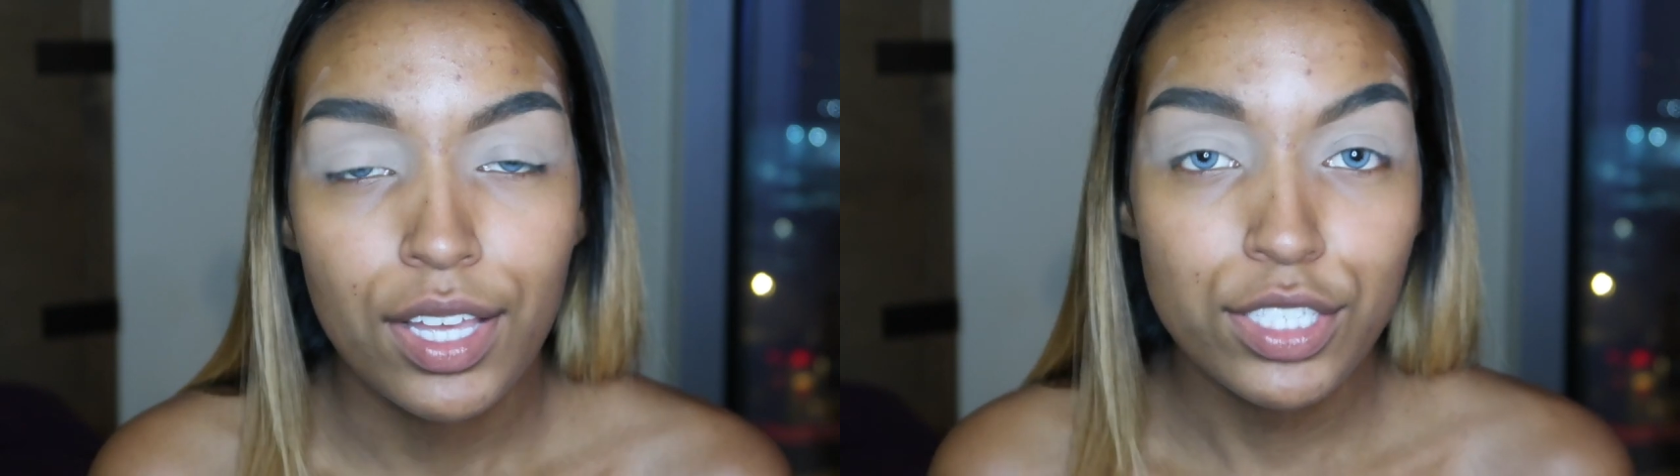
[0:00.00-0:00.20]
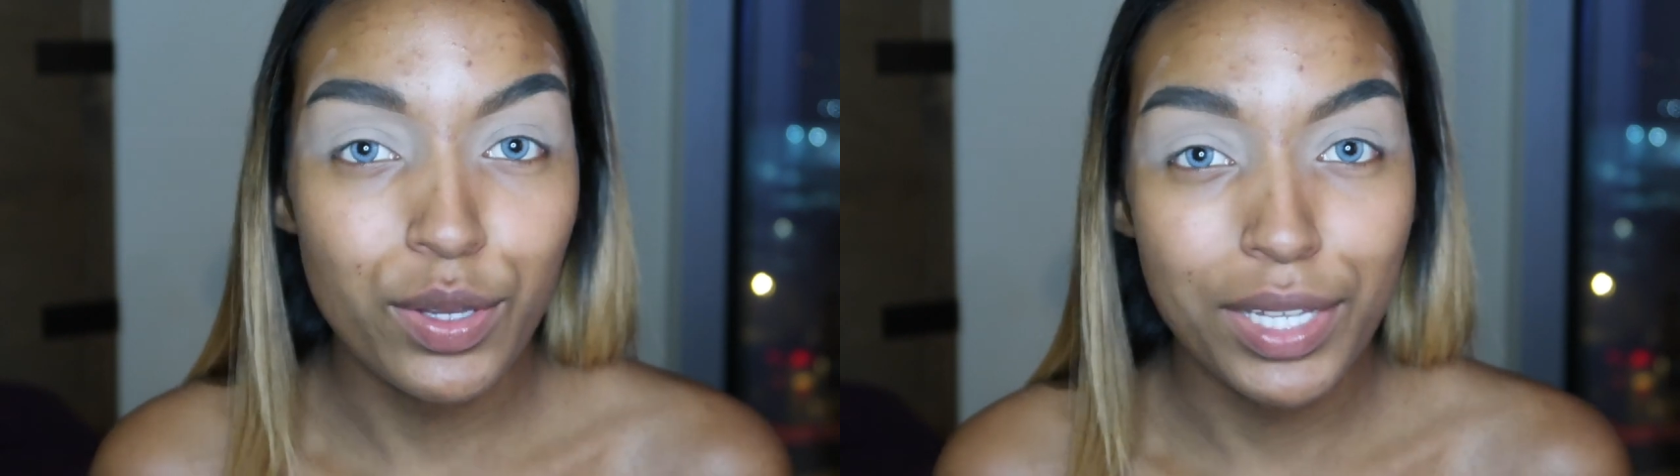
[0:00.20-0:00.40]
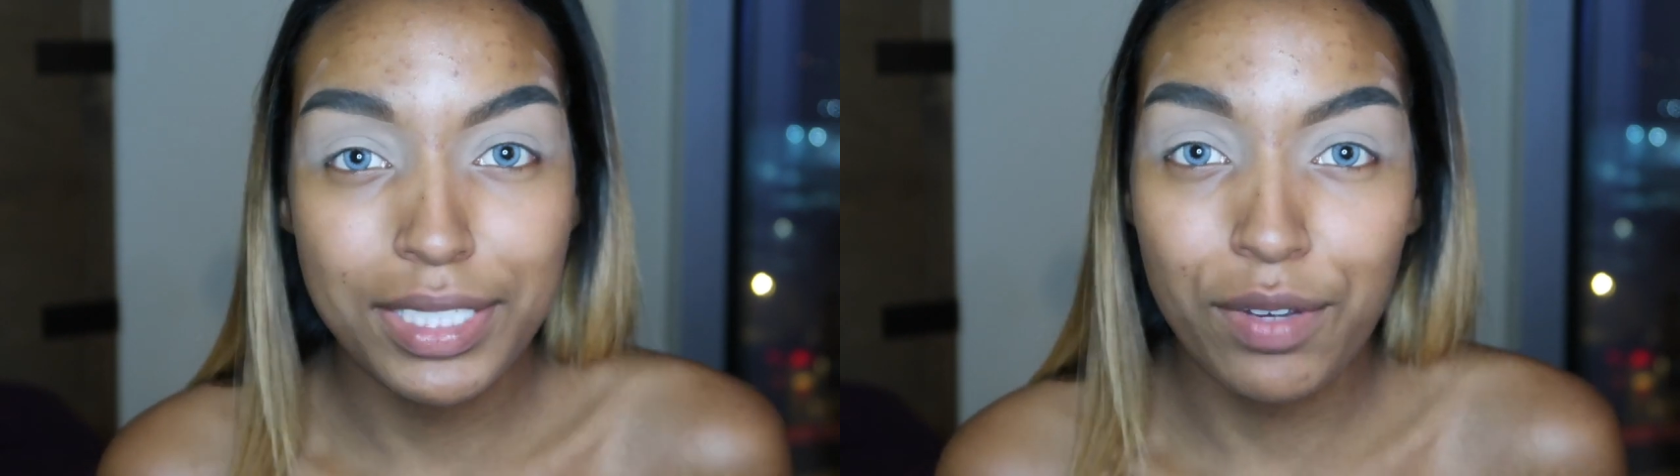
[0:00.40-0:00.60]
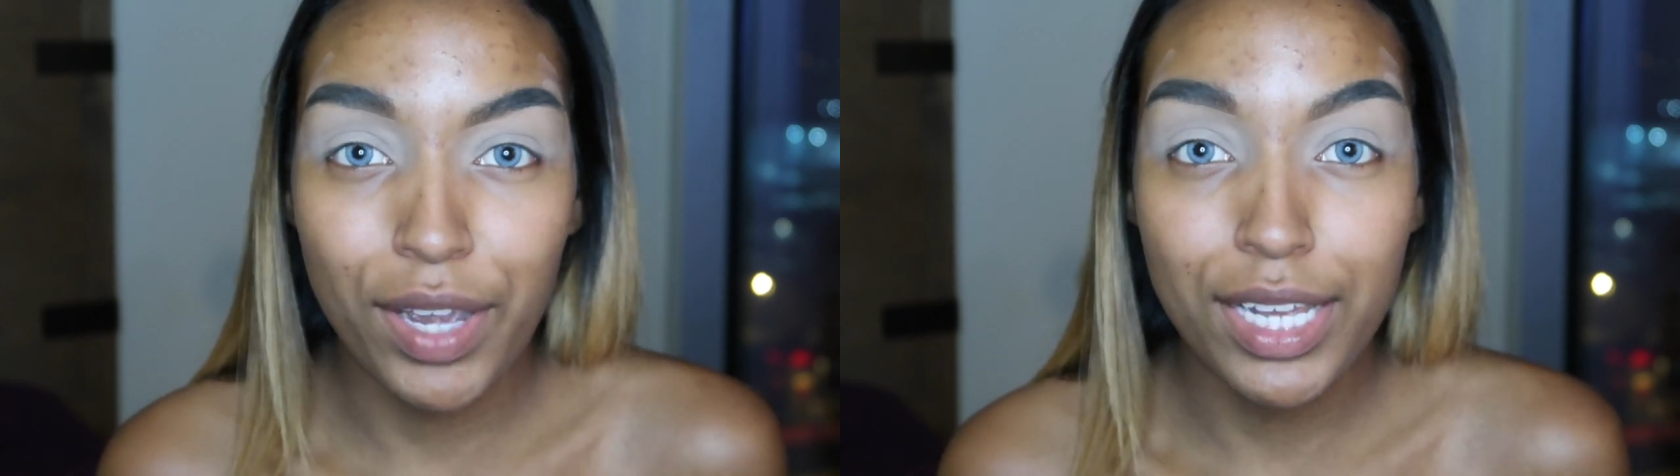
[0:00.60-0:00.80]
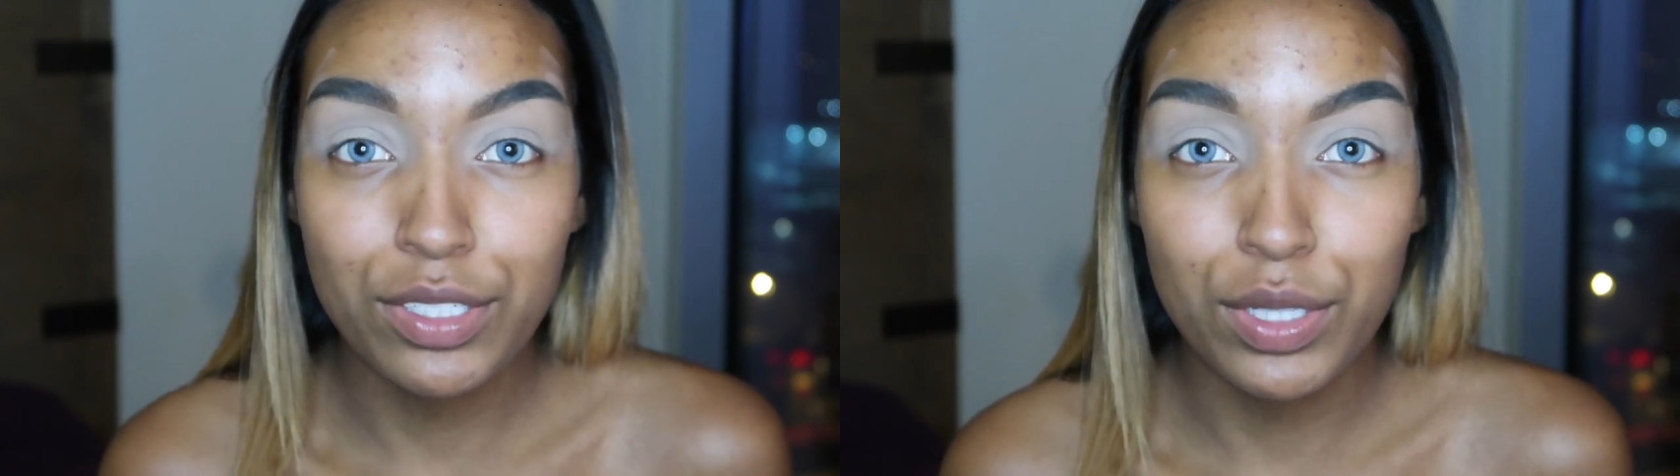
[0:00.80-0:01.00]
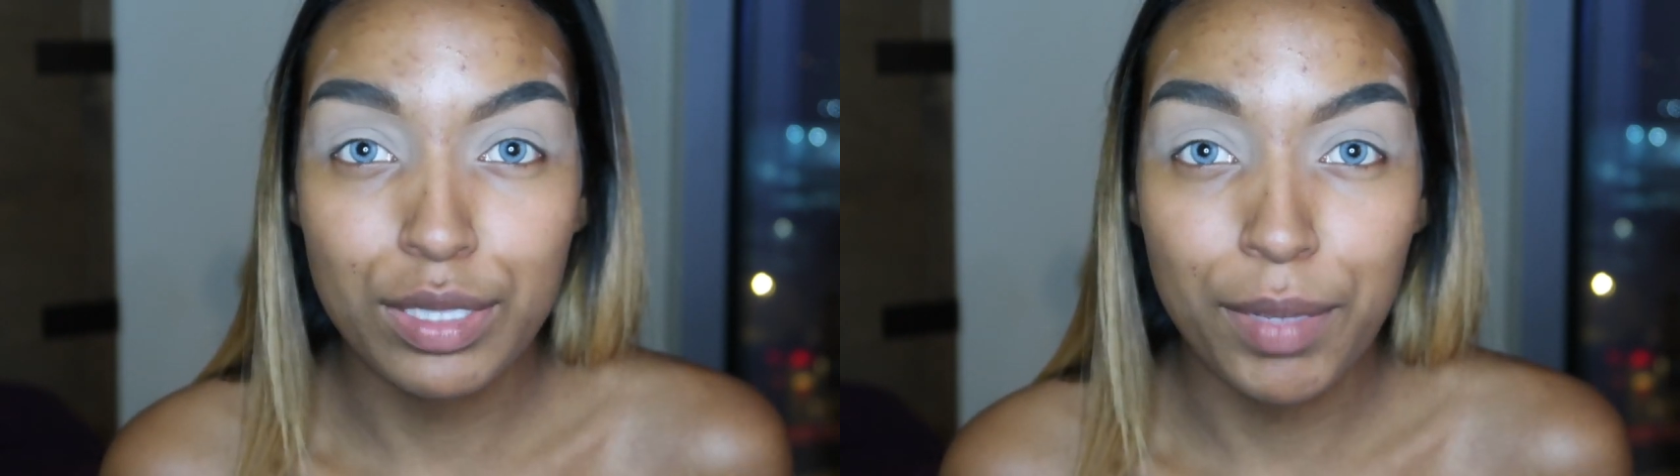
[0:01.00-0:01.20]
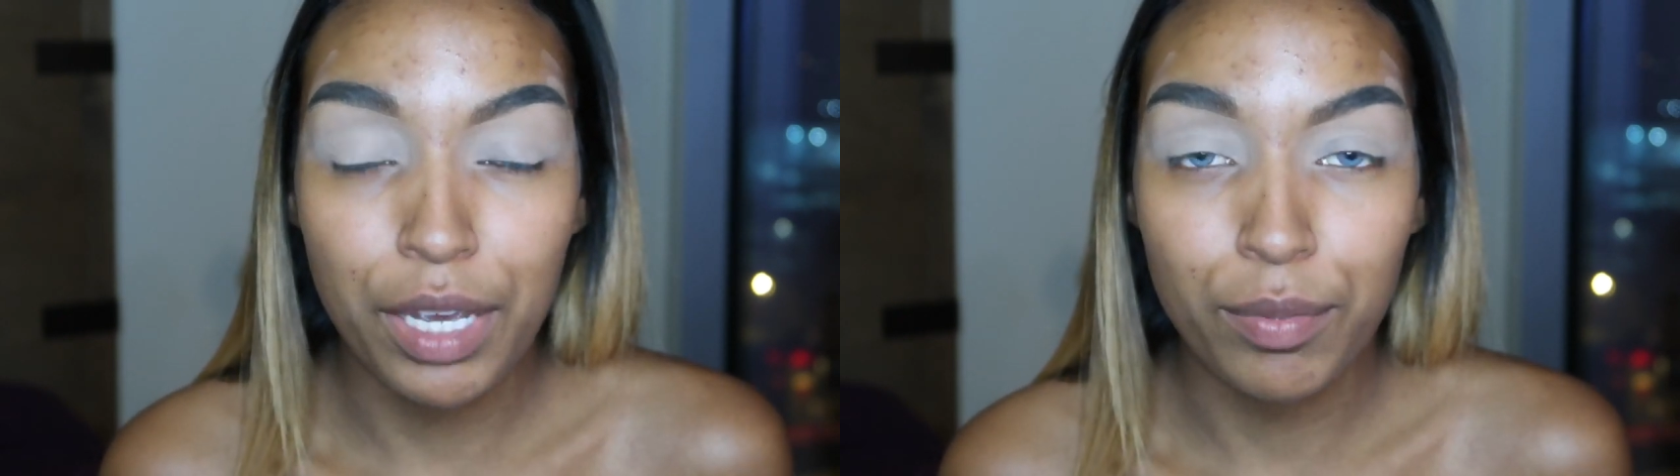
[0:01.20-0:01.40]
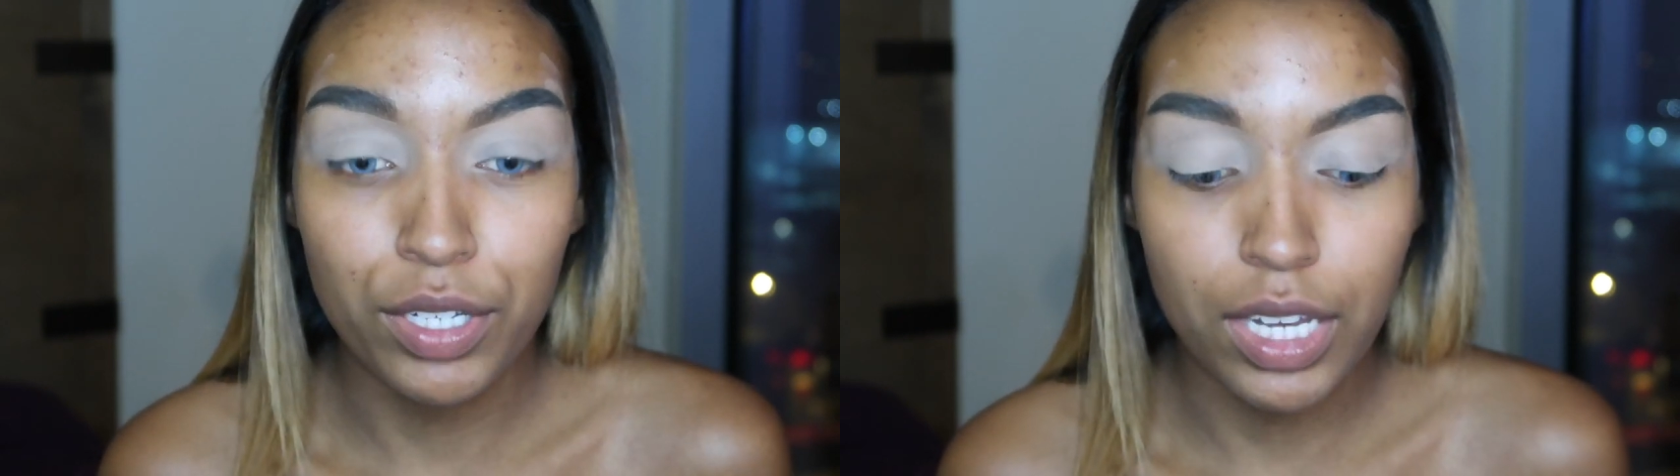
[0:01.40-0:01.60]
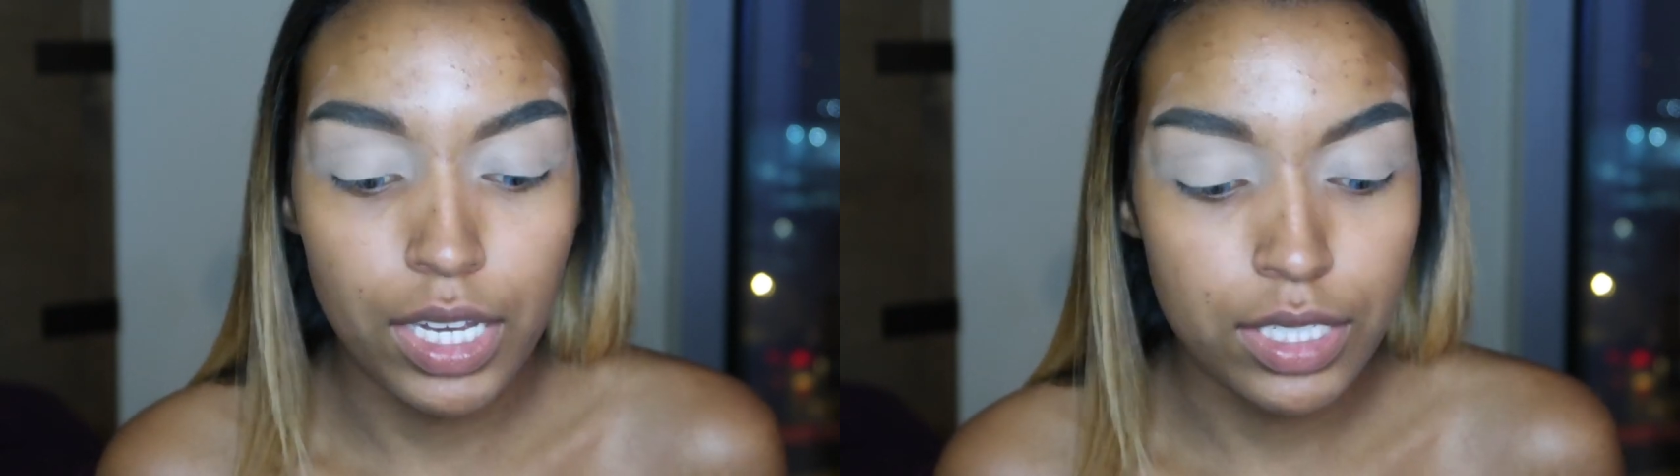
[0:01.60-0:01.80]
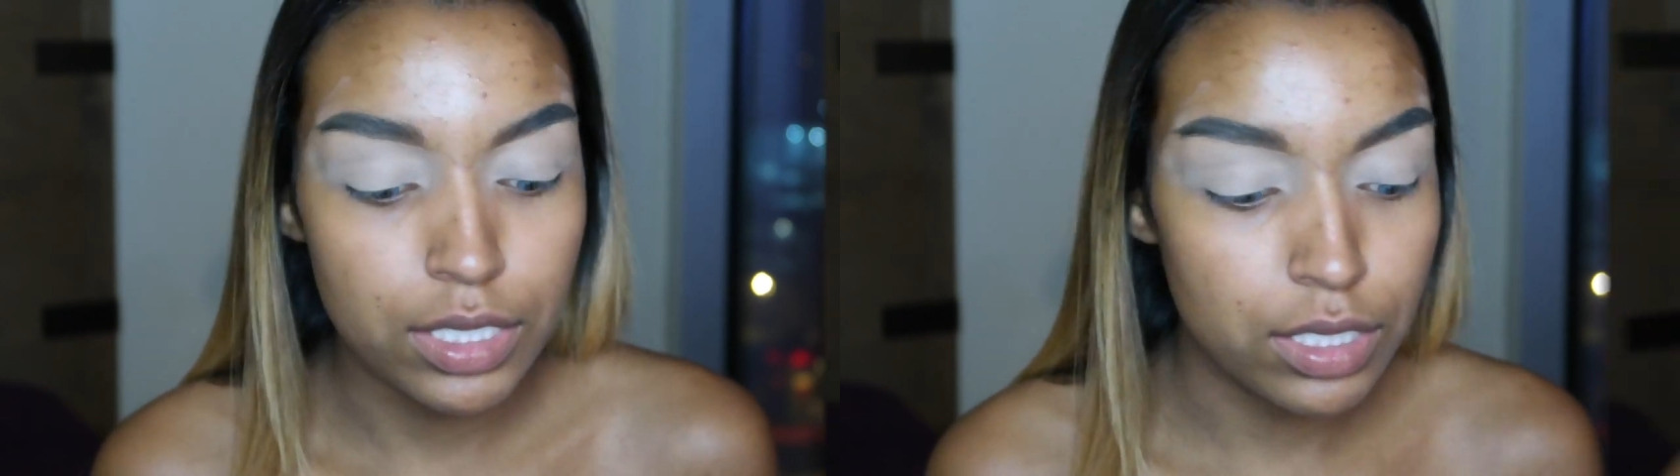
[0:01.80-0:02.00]
So let's get right into this makeup look,
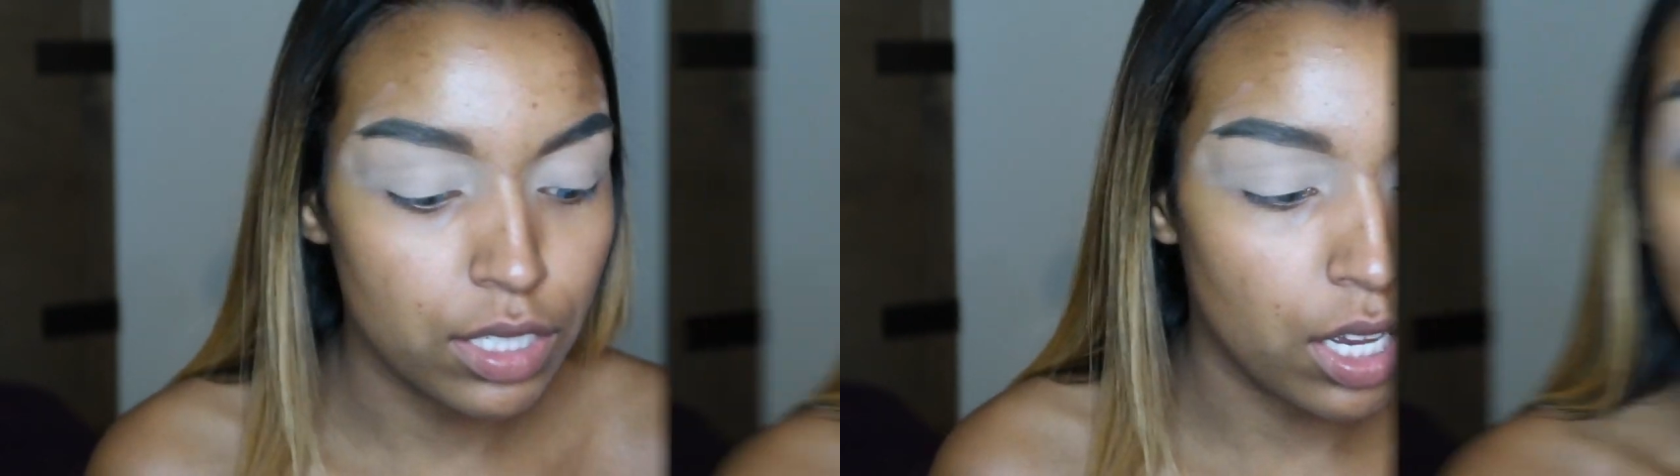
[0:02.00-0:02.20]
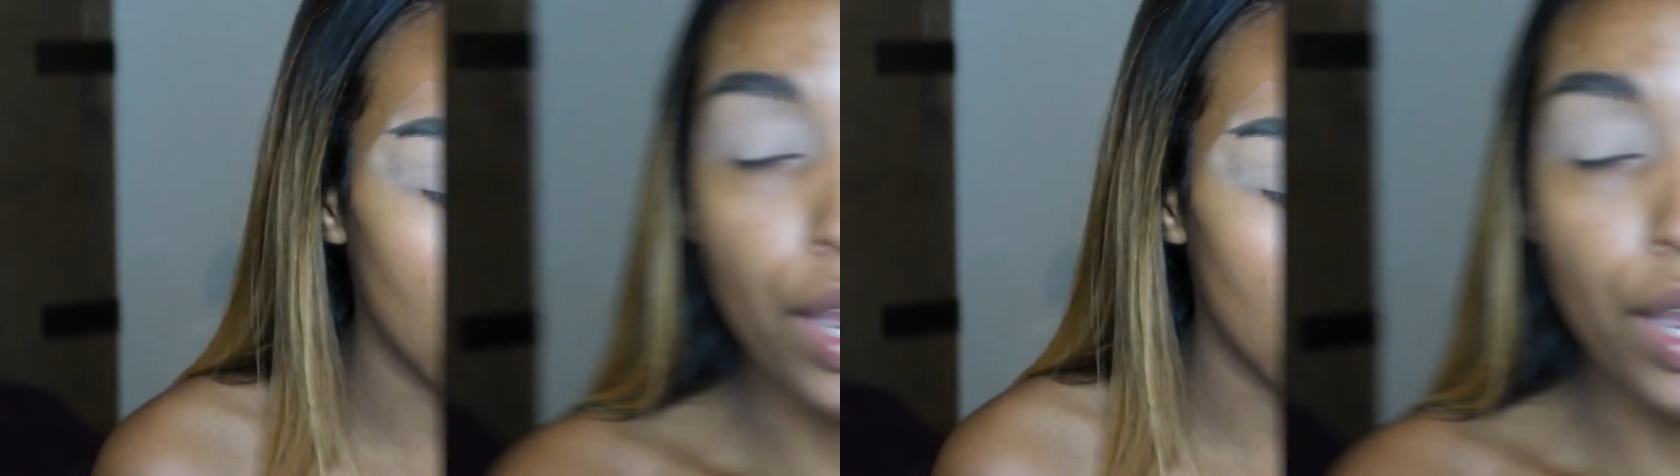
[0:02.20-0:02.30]
guys.